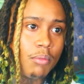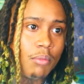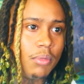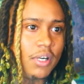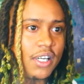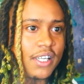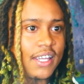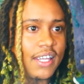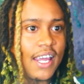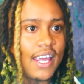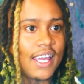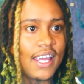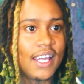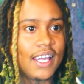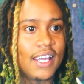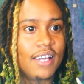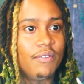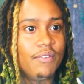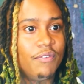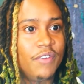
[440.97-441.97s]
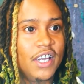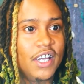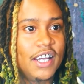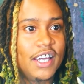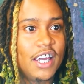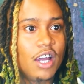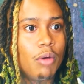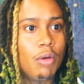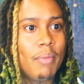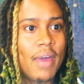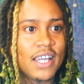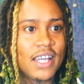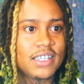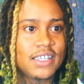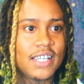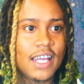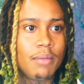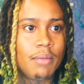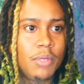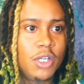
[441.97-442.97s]
but they video match
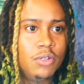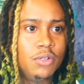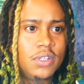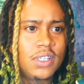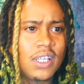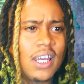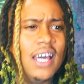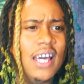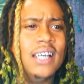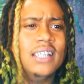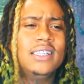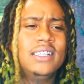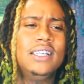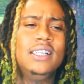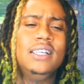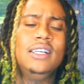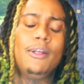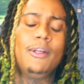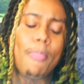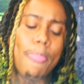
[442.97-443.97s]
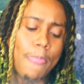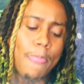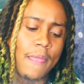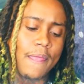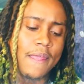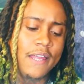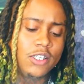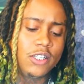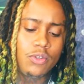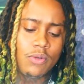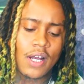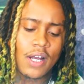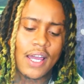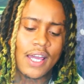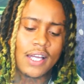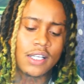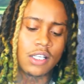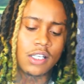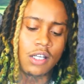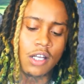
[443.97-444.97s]
their music. See, this is what I
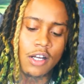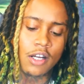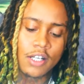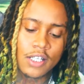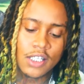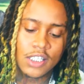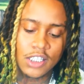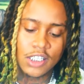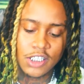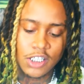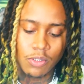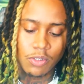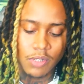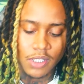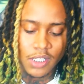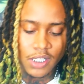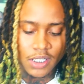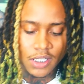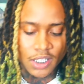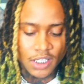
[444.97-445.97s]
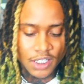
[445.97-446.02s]
had to learn in this shit within a